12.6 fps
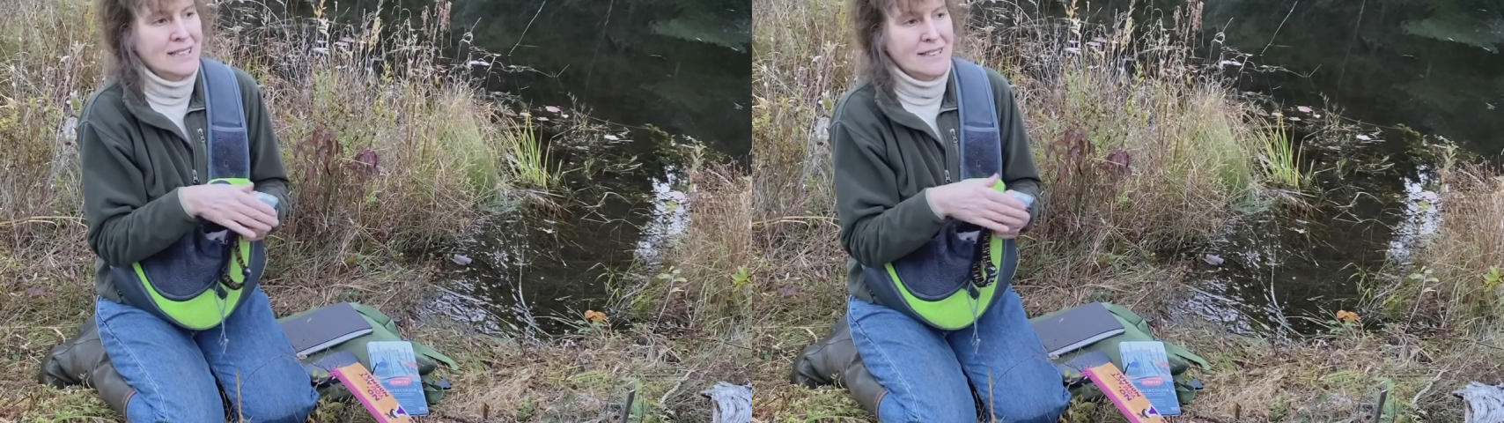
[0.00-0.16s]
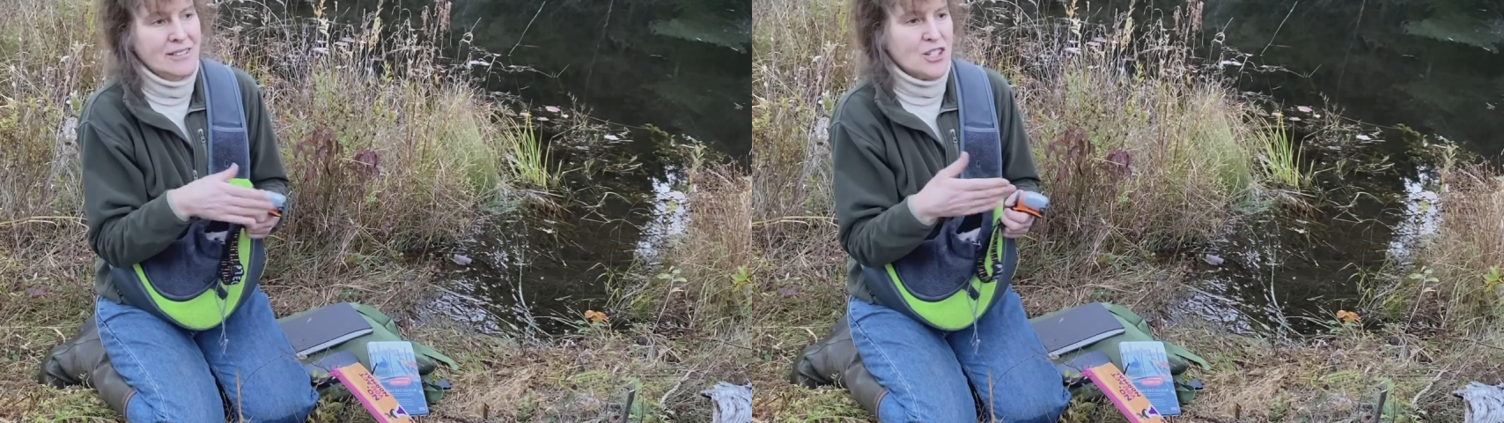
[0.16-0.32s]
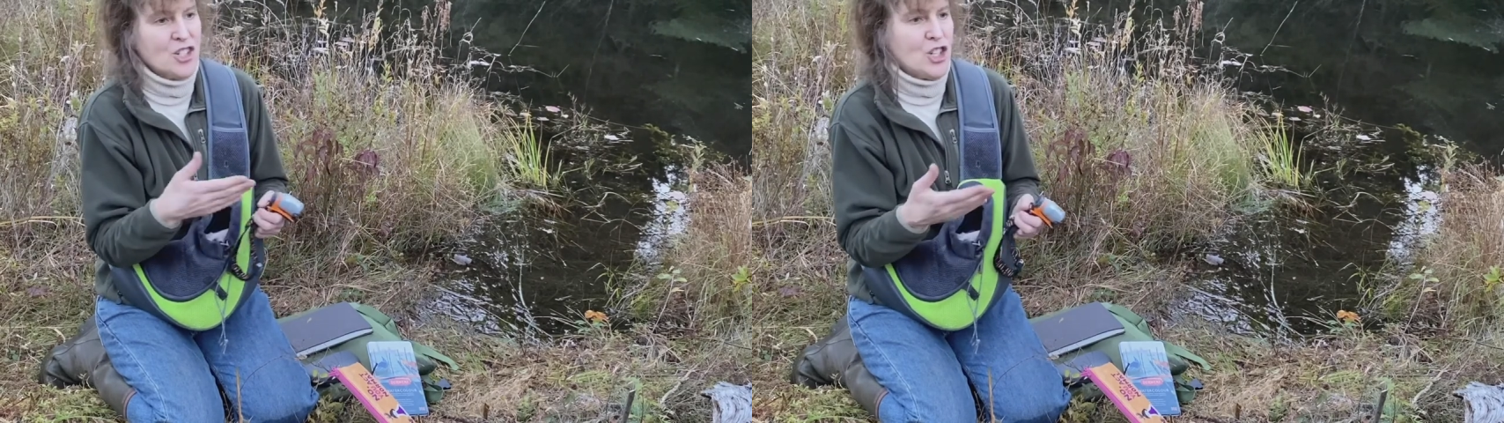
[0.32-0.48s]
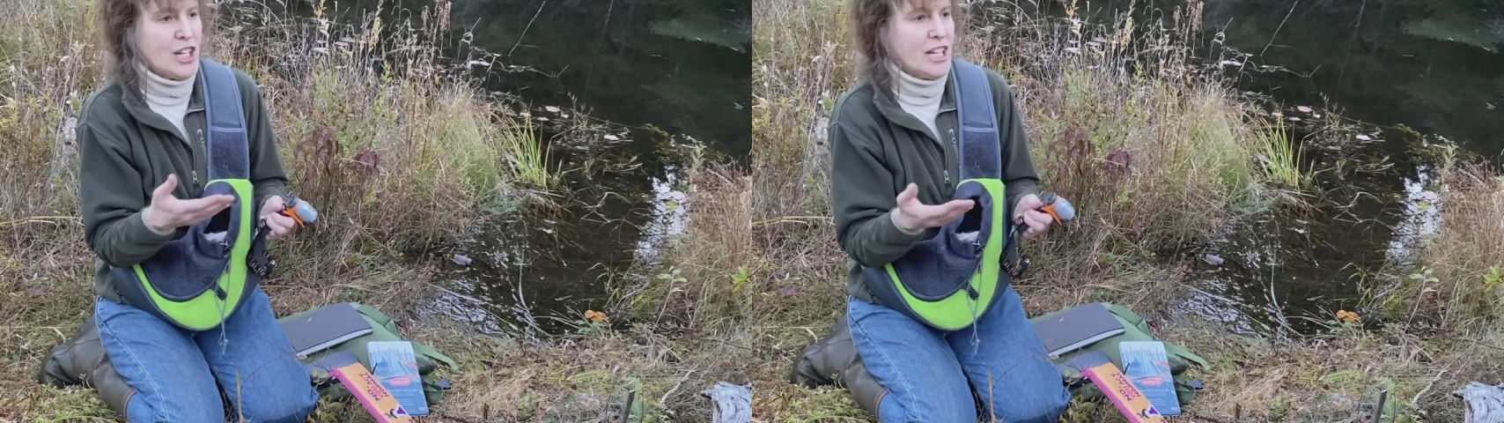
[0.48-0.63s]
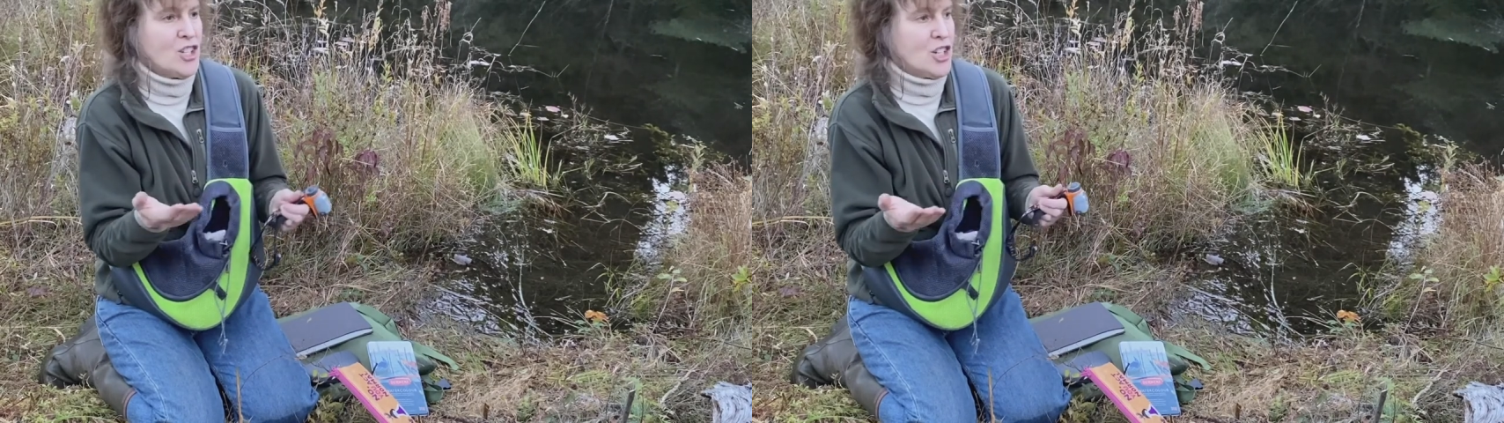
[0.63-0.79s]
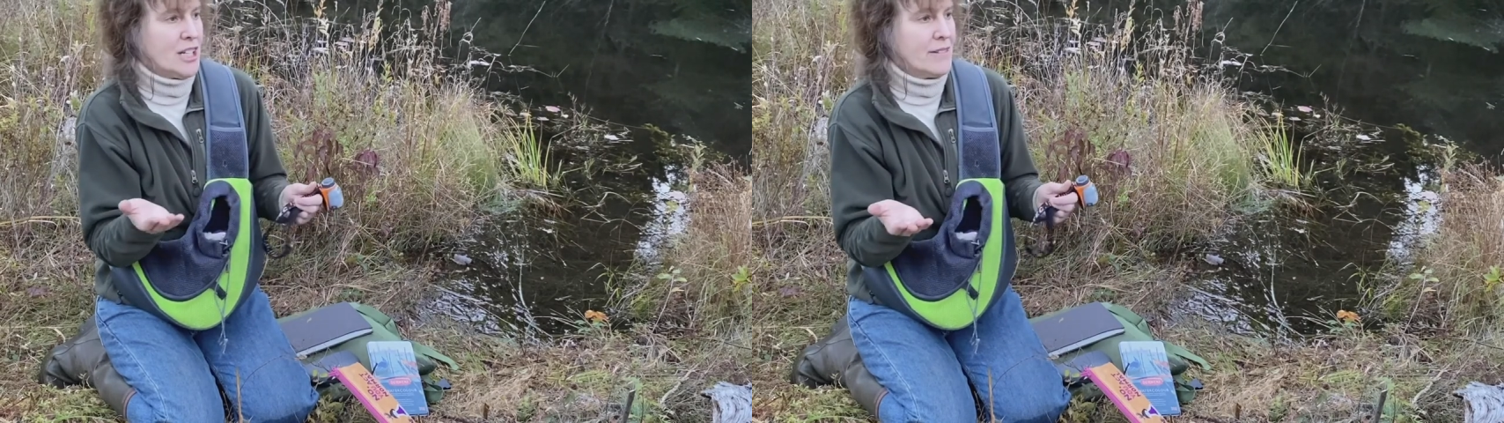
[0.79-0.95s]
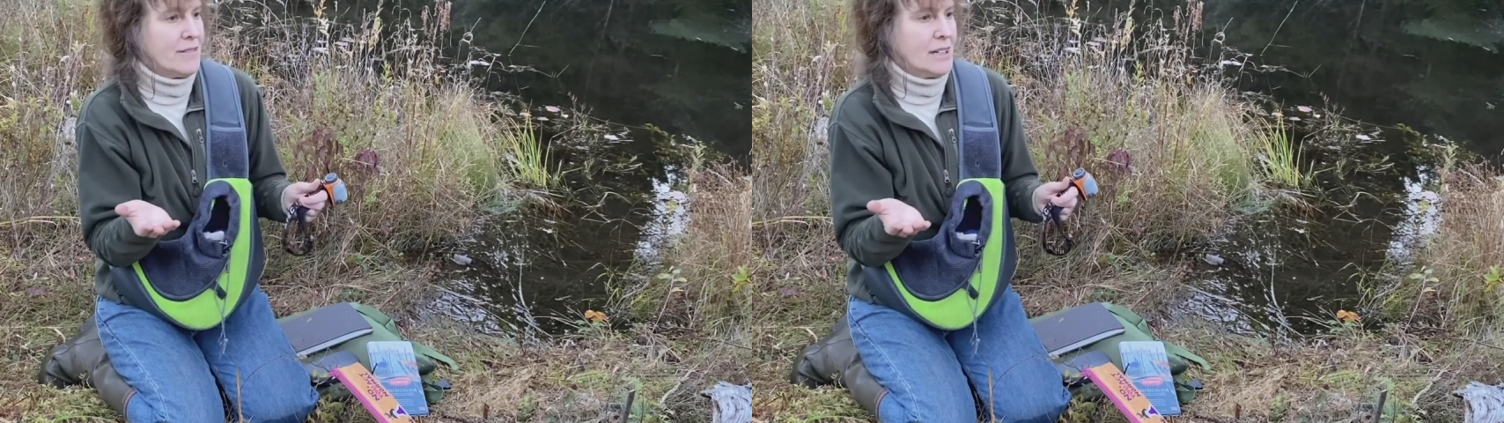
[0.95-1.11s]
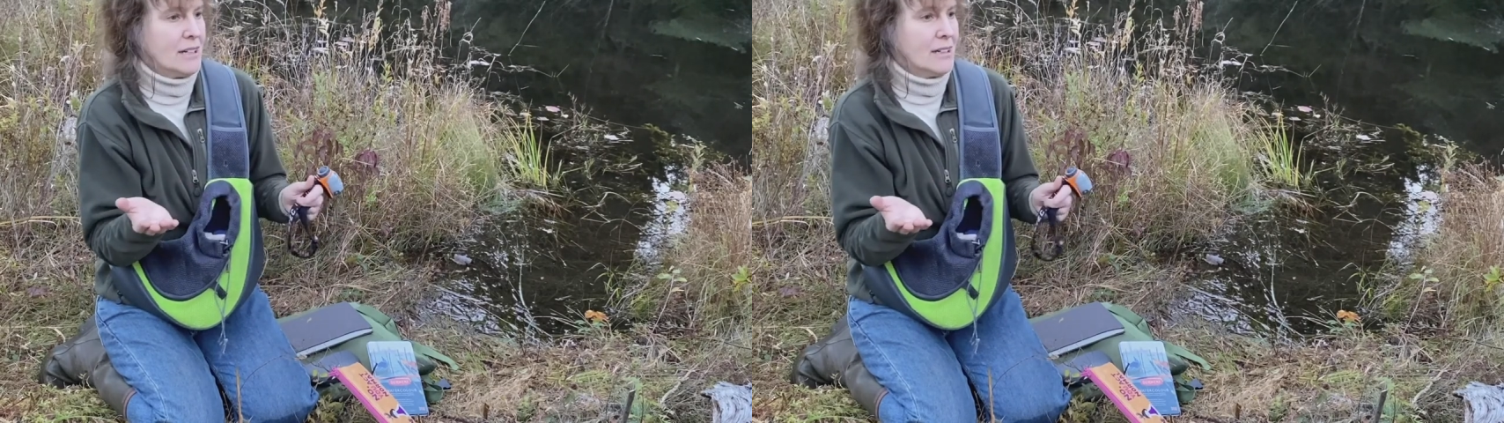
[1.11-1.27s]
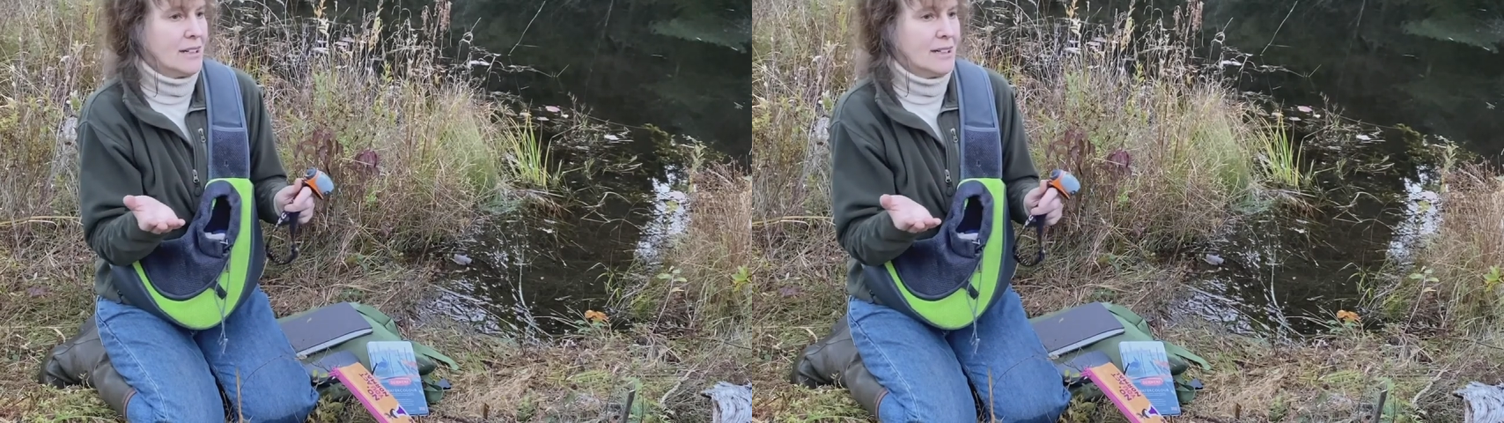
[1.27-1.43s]
there's a changing of the
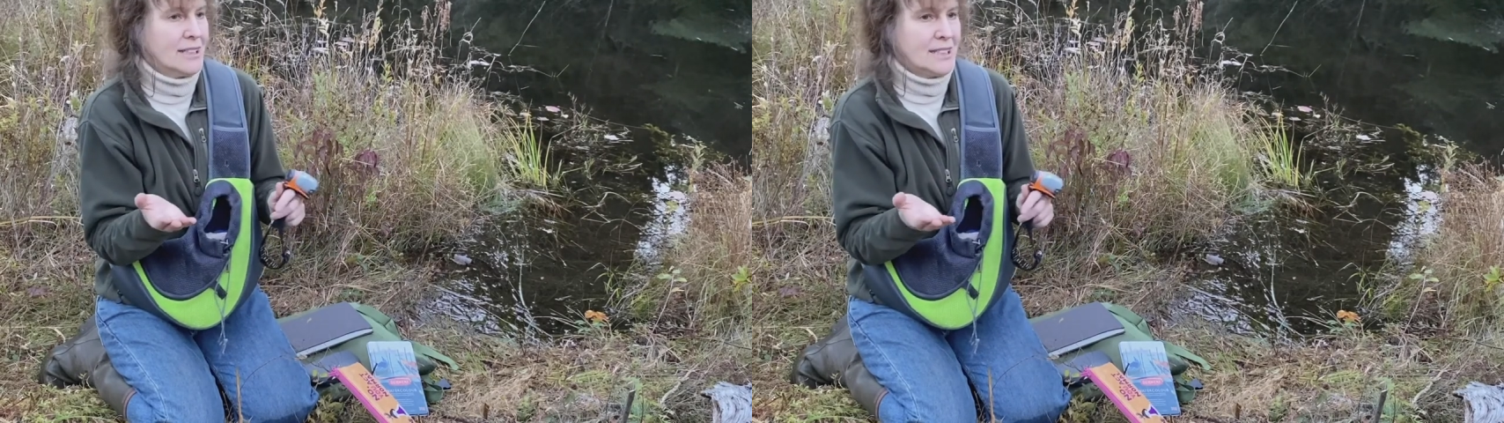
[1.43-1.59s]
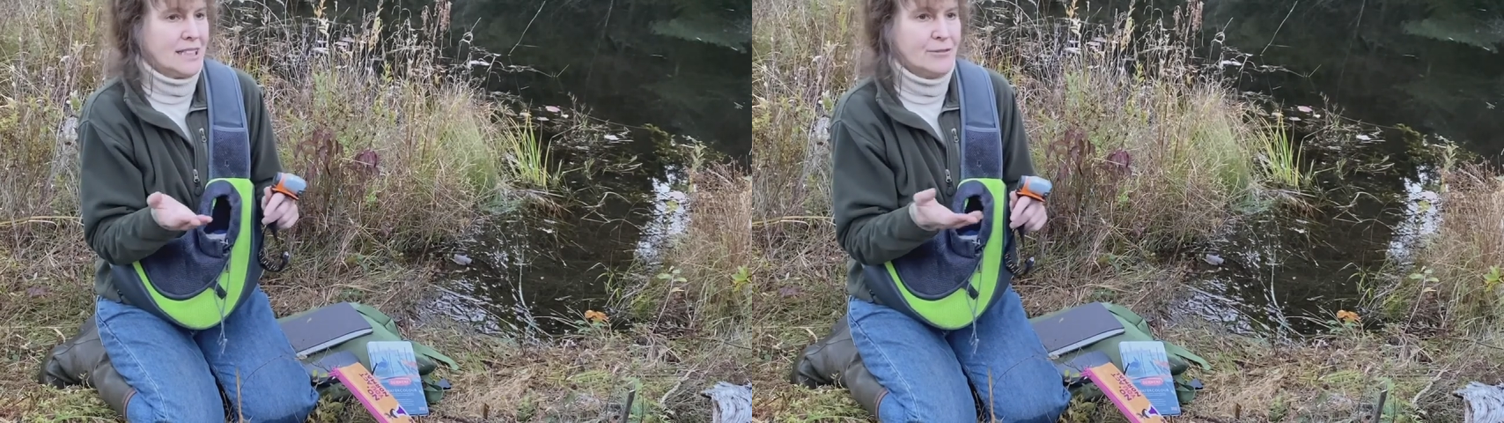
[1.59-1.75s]
guard.